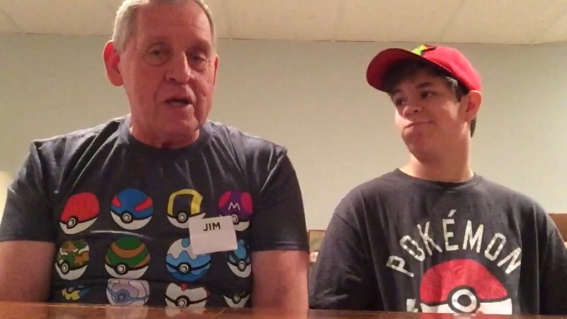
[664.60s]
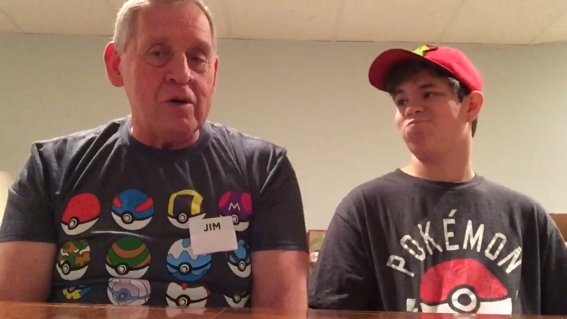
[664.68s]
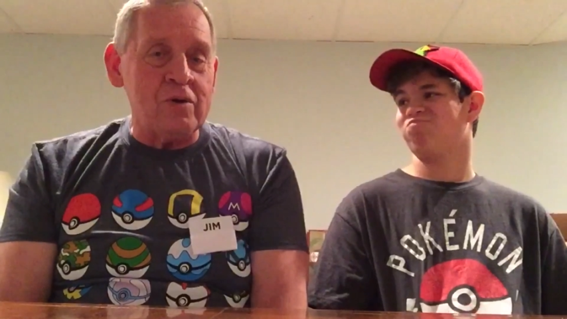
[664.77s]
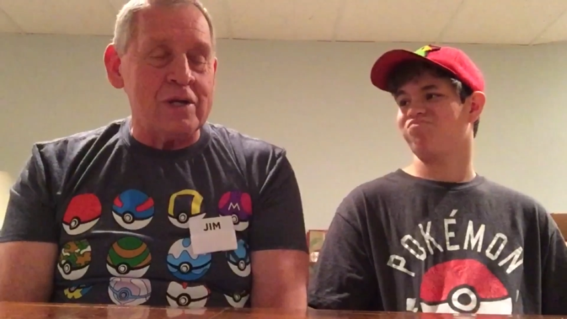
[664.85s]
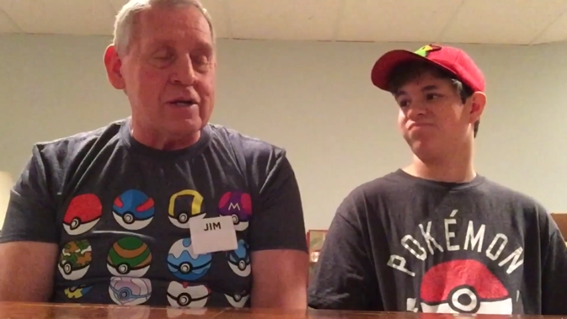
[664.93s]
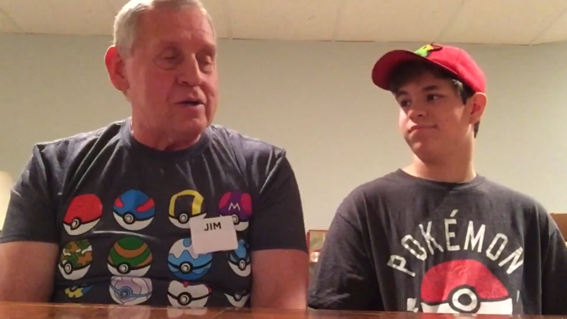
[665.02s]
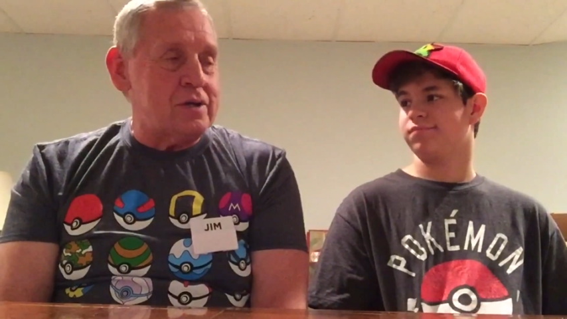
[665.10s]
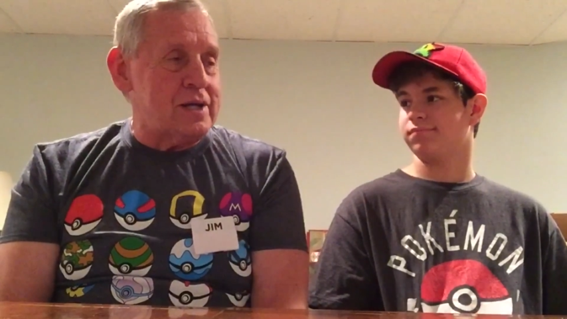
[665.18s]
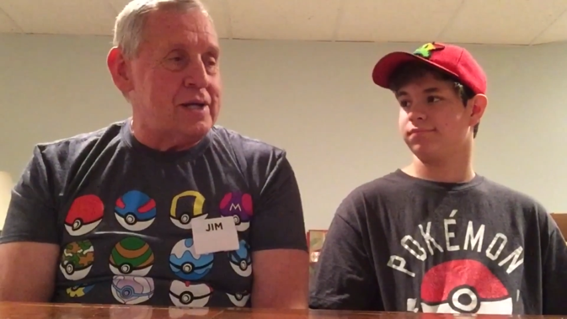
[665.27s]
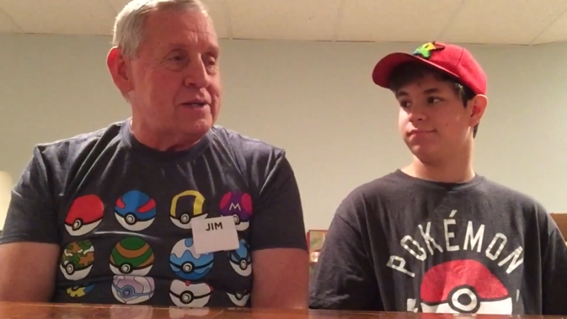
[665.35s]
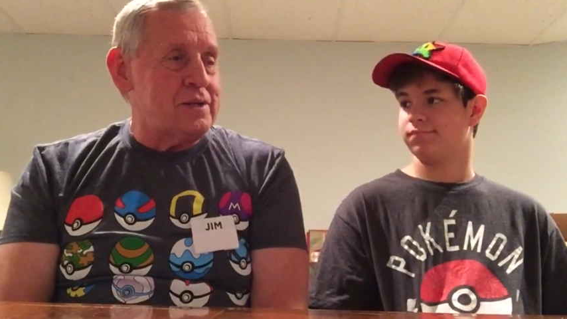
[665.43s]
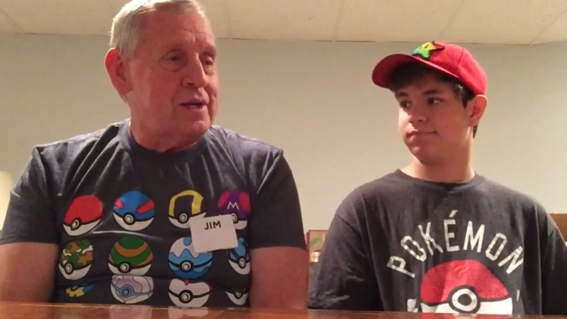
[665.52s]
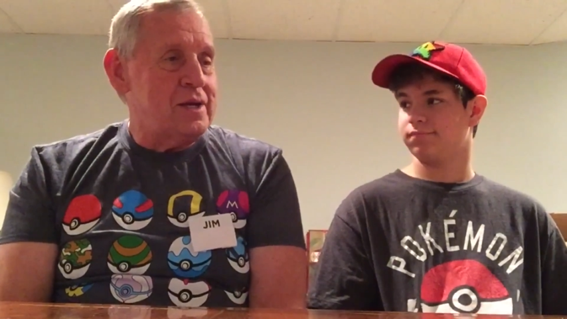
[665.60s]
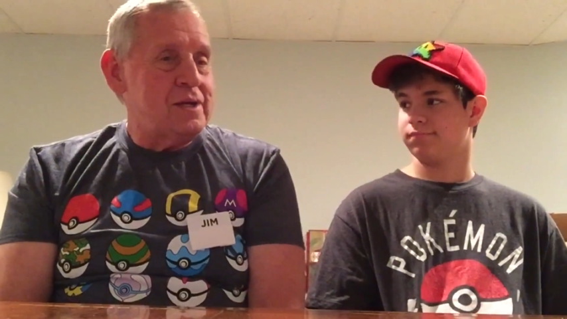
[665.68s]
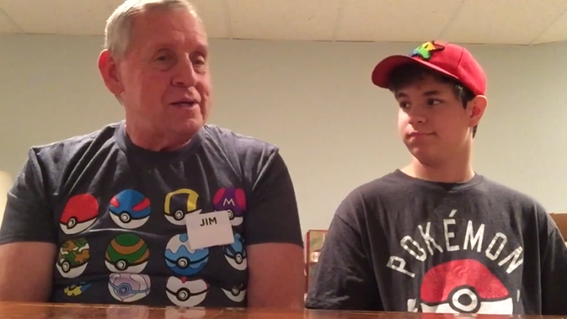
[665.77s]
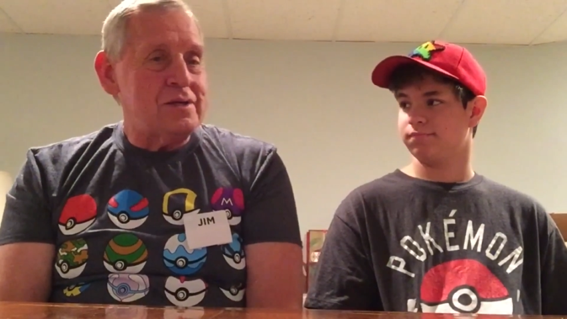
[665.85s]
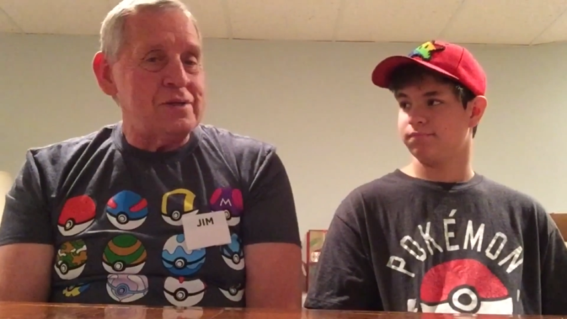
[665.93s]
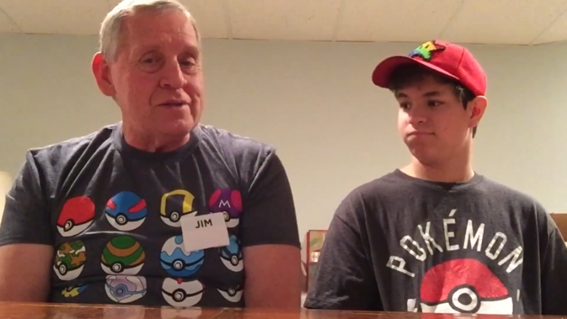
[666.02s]
Speaker 1: know, and and
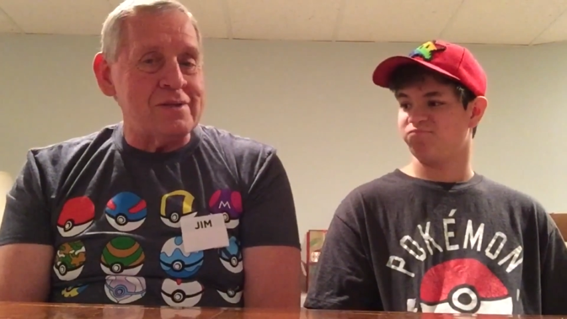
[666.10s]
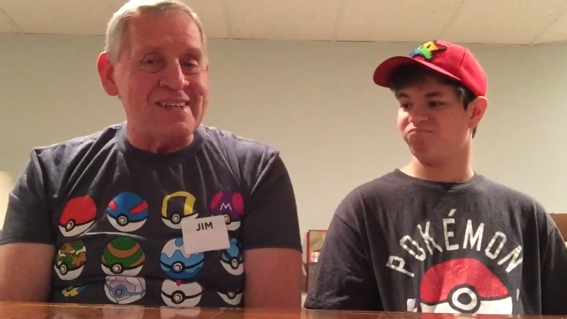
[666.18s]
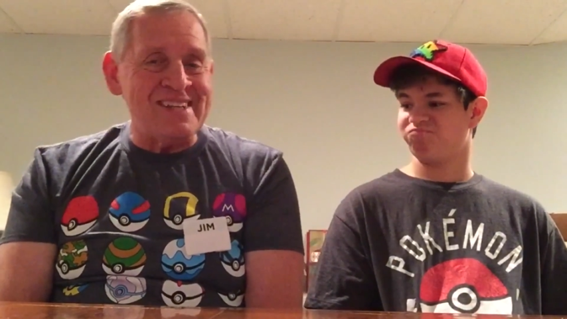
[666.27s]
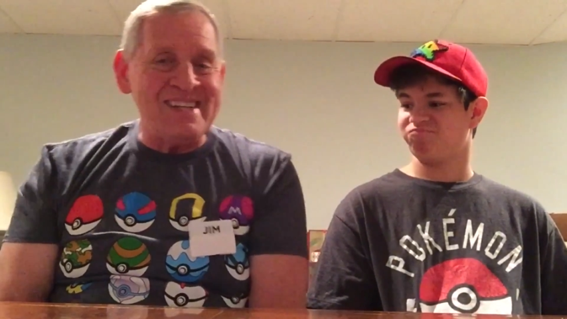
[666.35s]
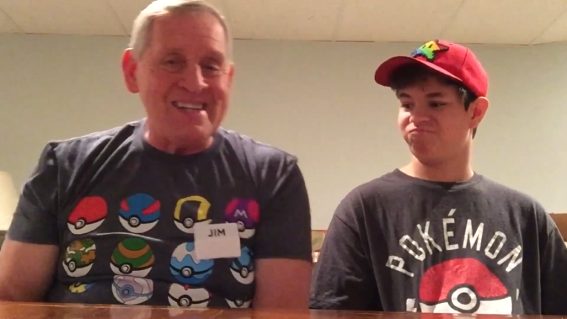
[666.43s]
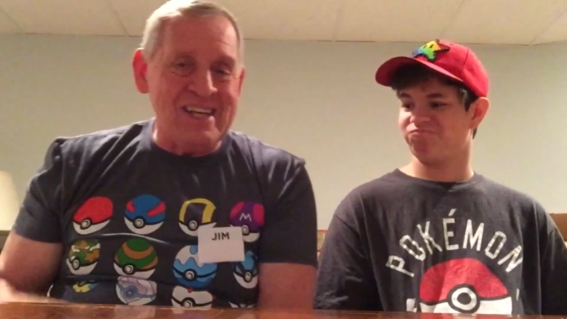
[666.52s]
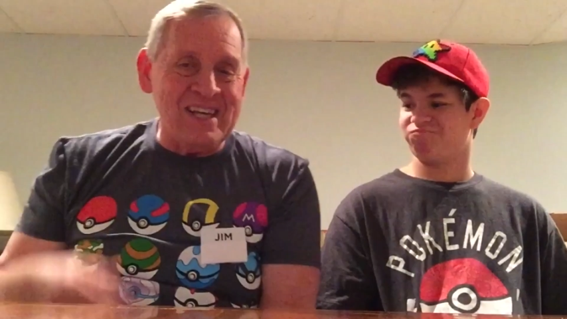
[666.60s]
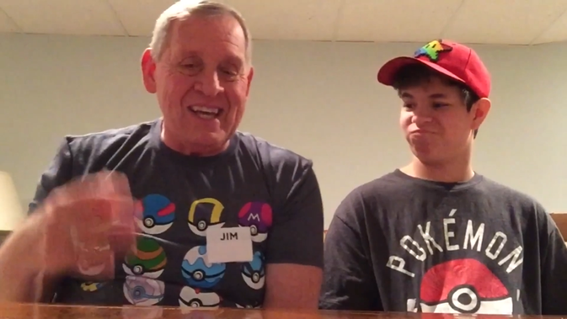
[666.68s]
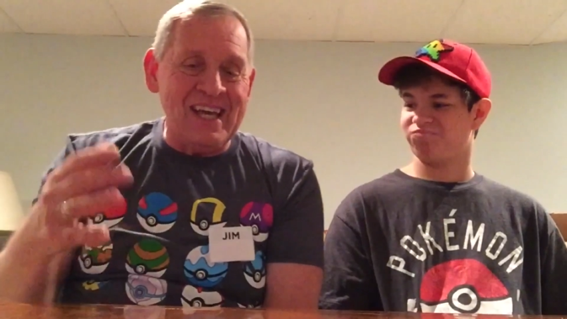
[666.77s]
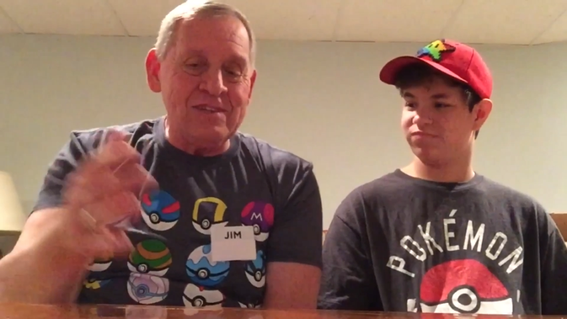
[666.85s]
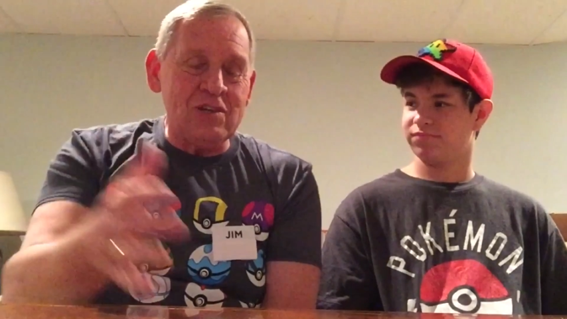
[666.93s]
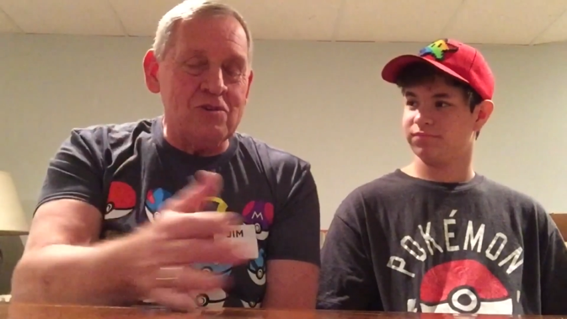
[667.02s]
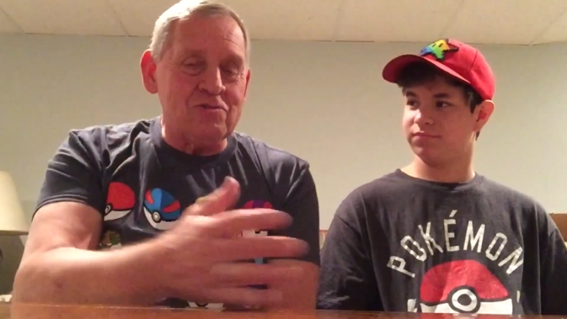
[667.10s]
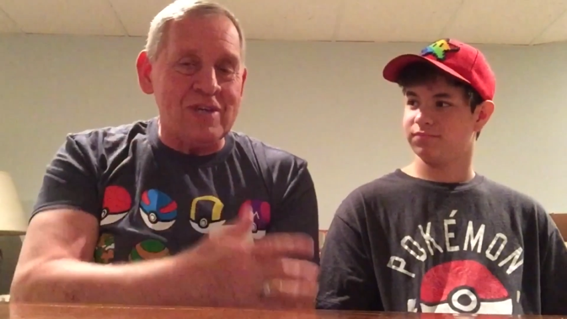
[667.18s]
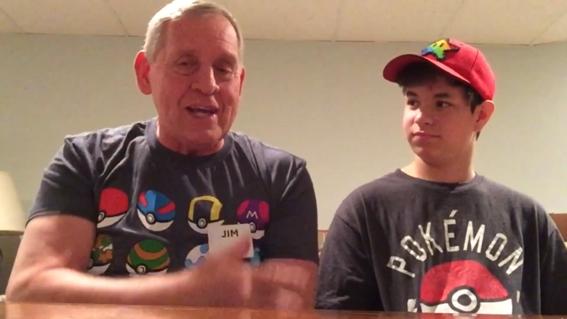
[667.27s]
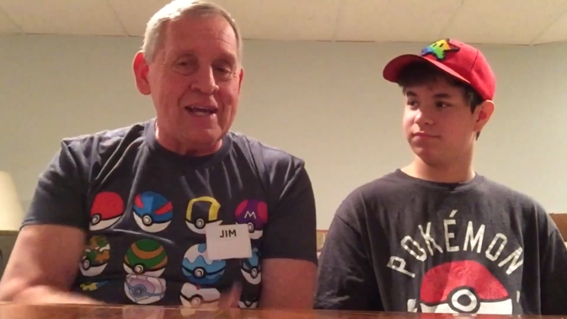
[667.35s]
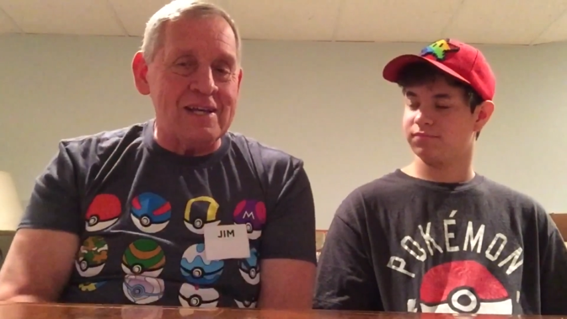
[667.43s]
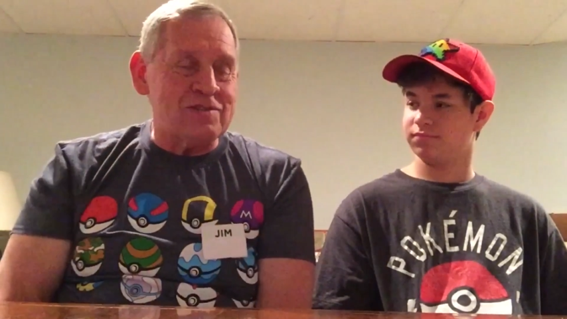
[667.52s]
you get those
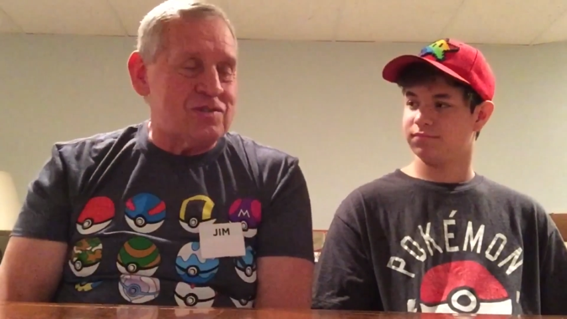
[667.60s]
eggs